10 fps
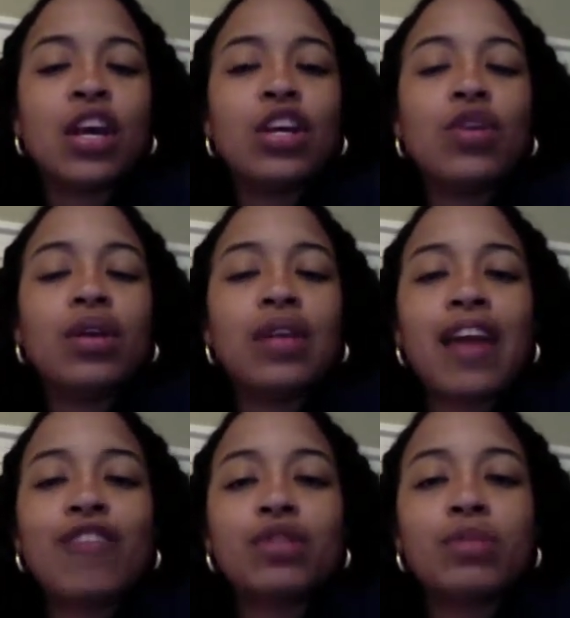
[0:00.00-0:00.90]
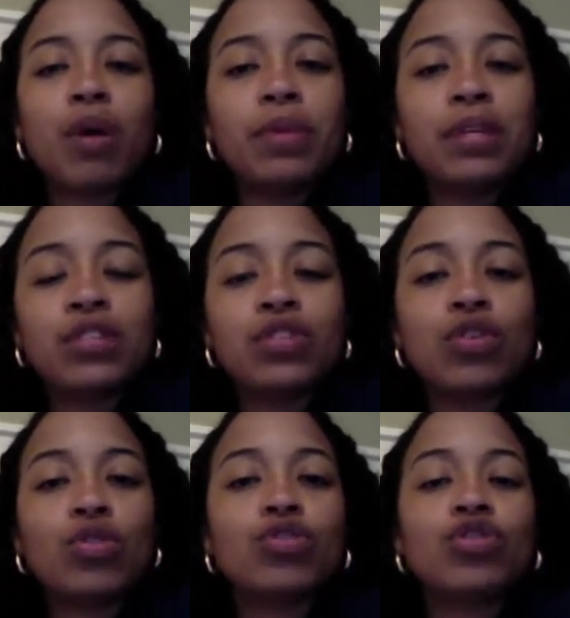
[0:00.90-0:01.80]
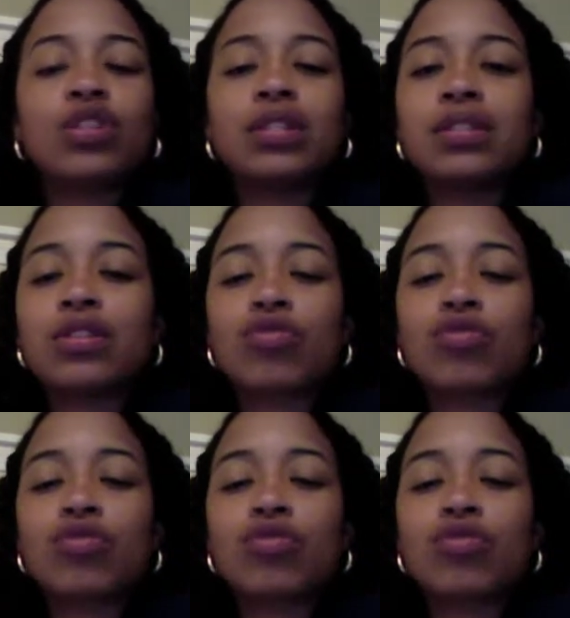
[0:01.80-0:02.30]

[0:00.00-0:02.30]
you know, a lot of small business owners are just